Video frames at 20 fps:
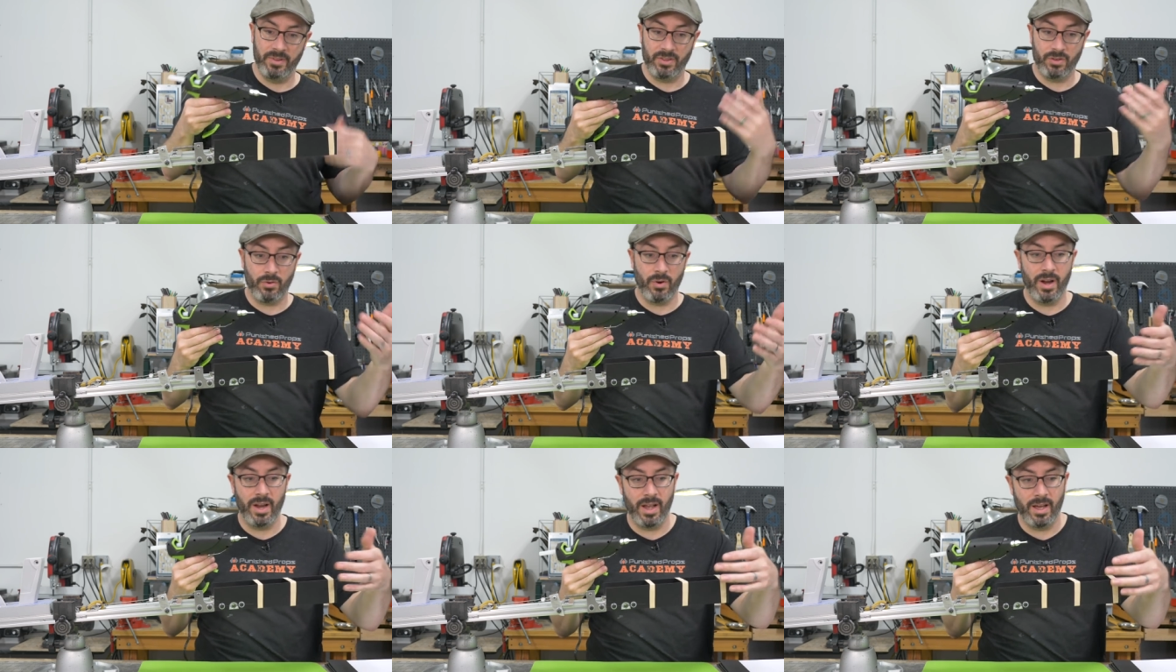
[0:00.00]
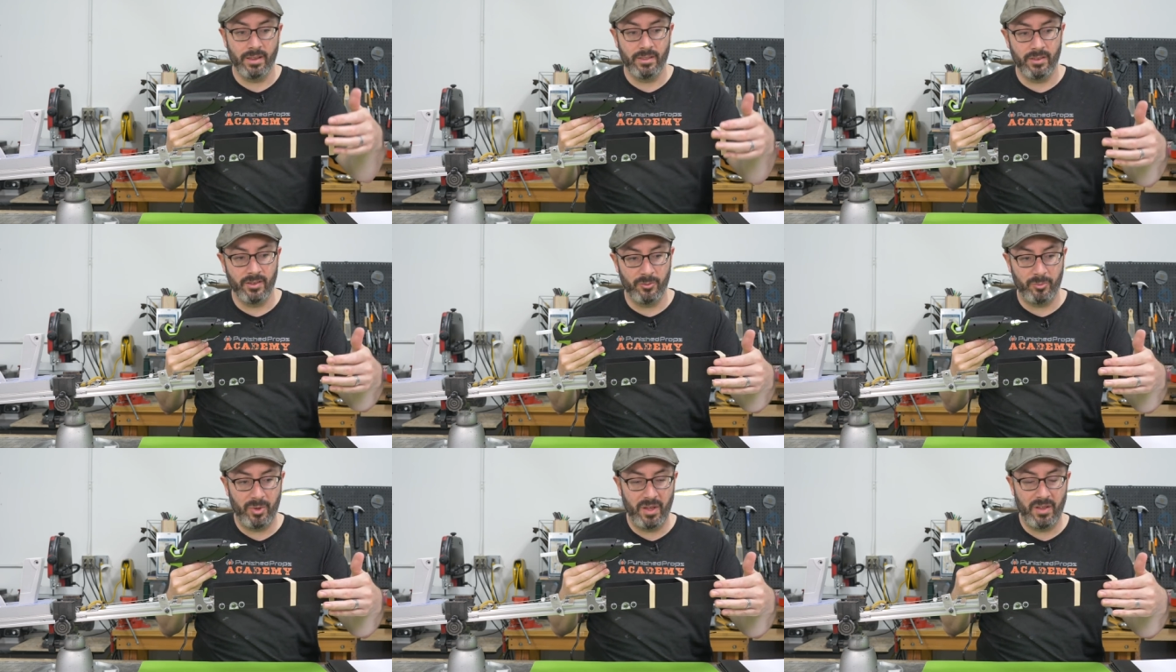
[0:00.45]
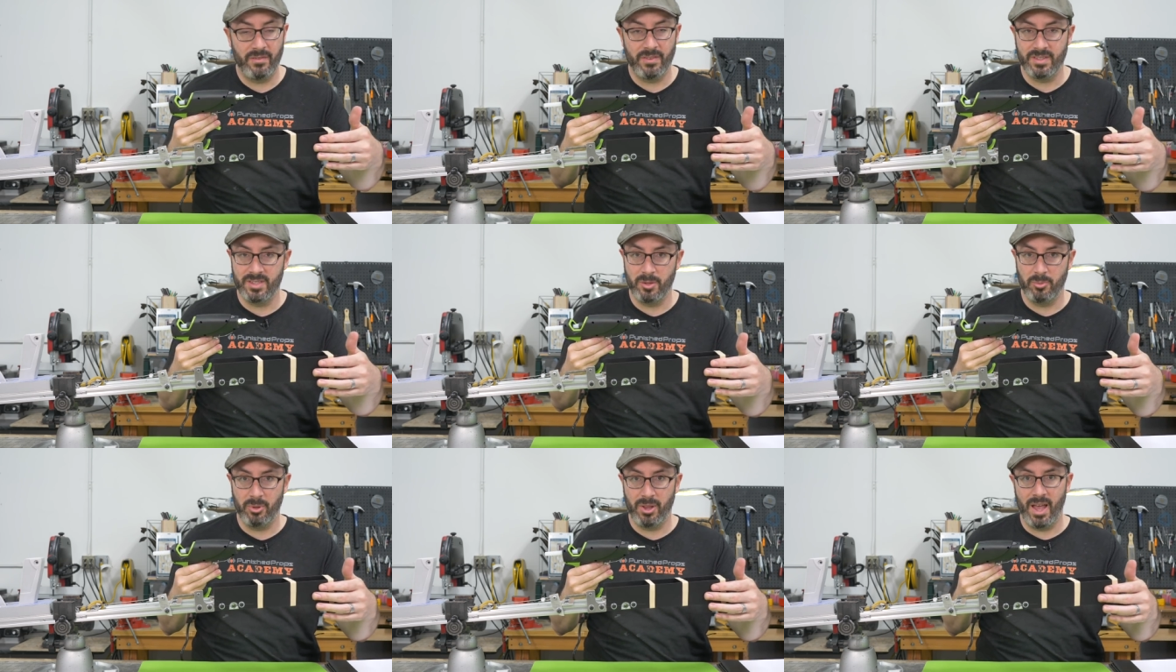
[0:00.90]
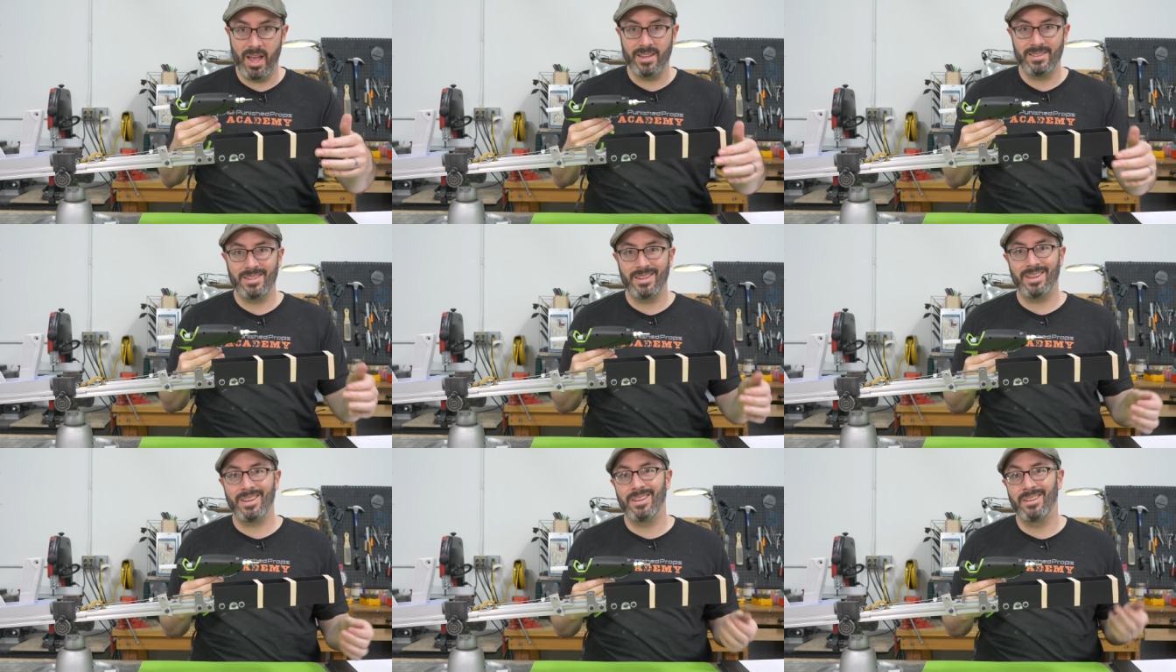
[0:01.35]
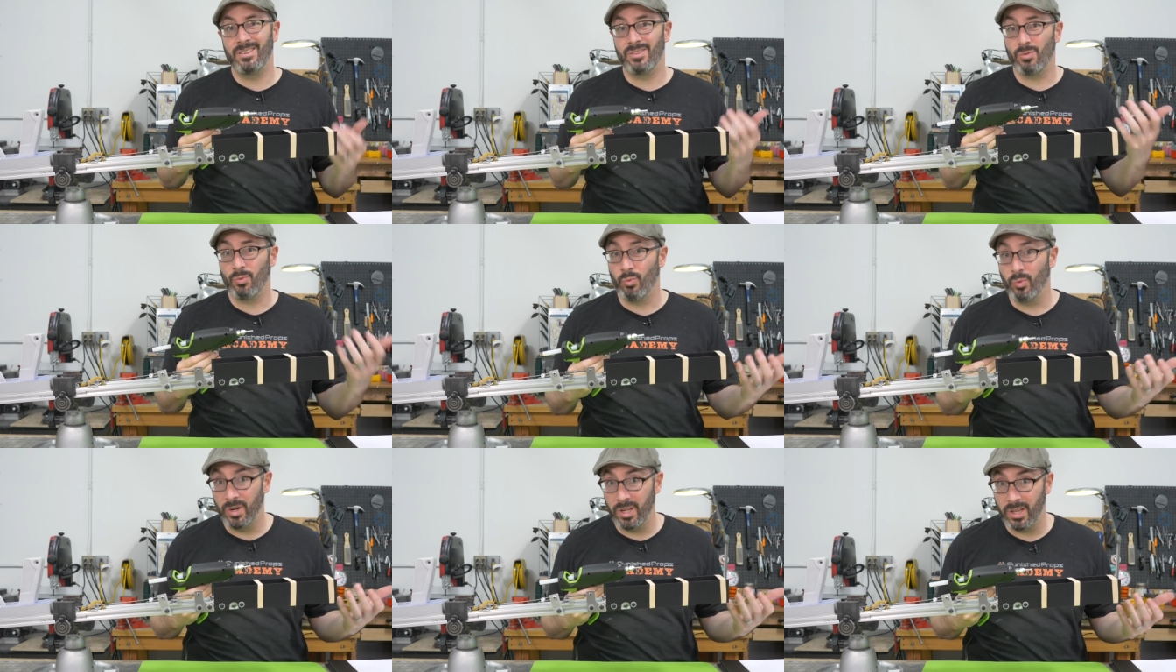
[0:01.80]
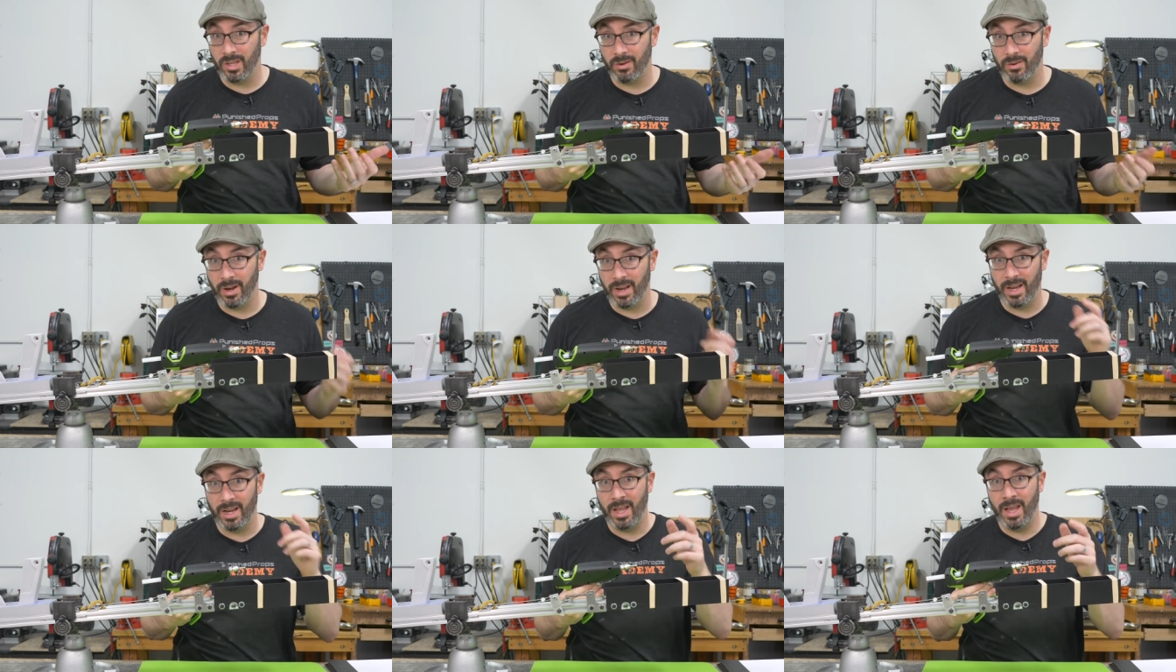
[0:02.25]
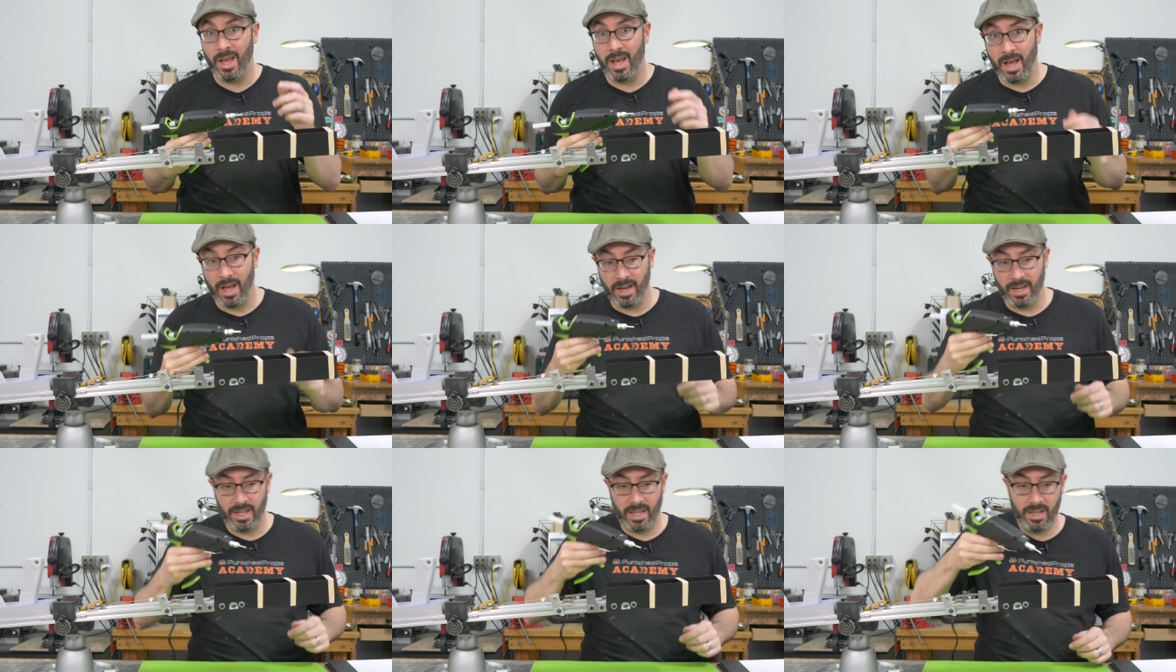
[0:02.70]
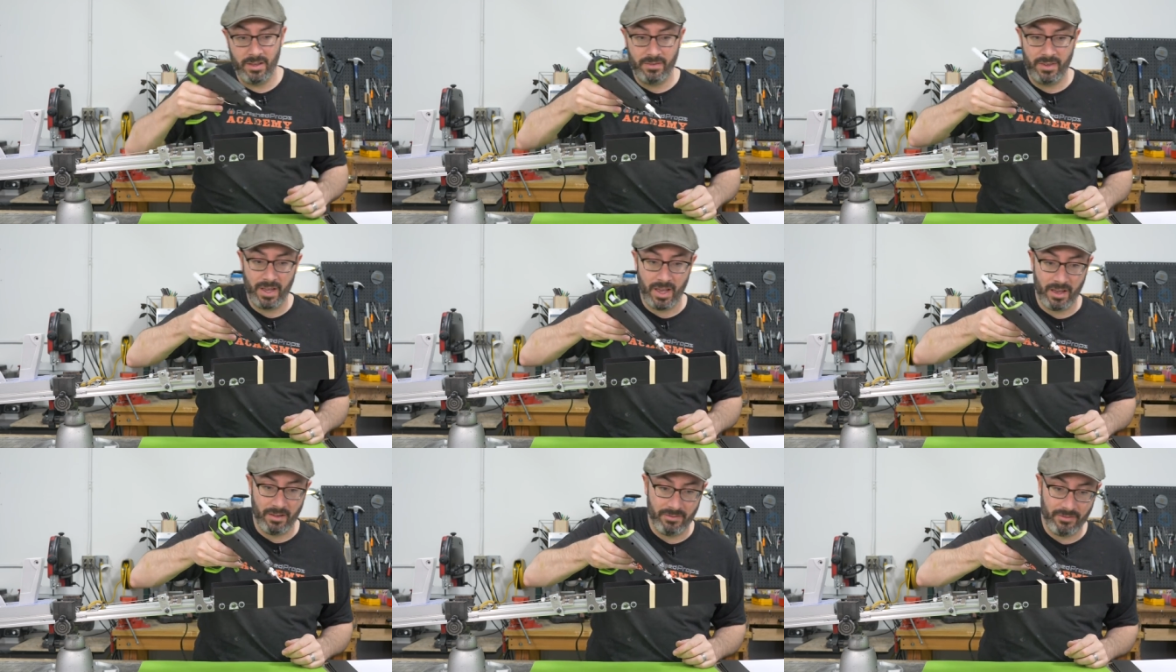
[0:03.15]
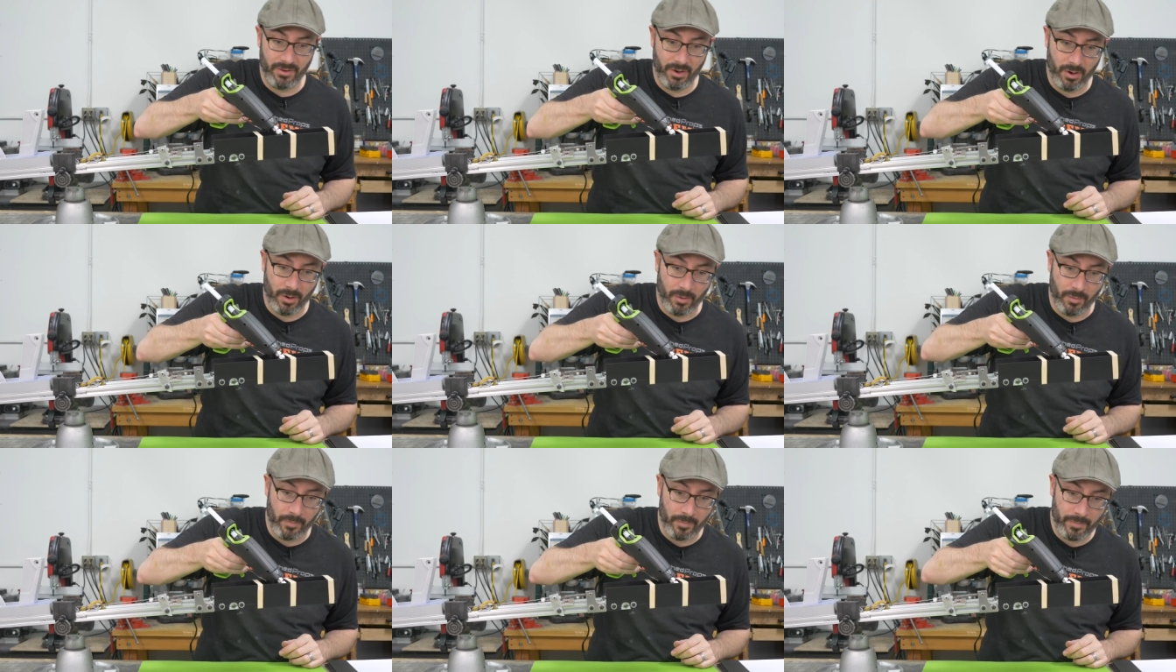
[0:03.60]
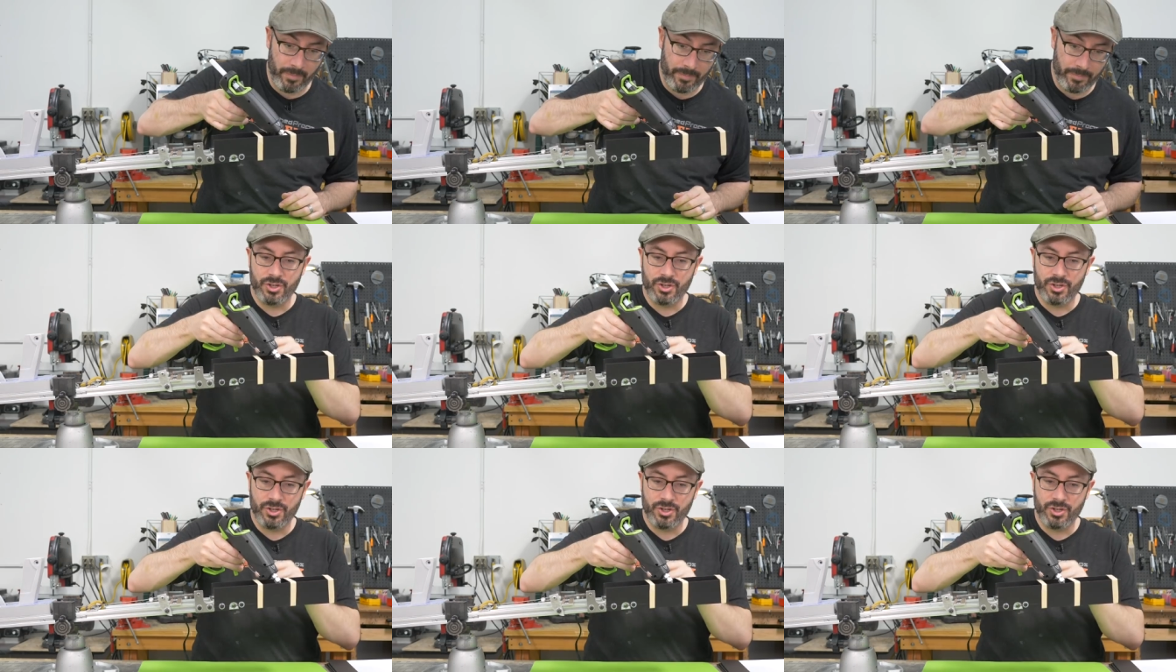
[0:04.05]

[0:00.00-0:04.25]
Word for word: It's great on this PVC plastic and it's really great on EVA foam.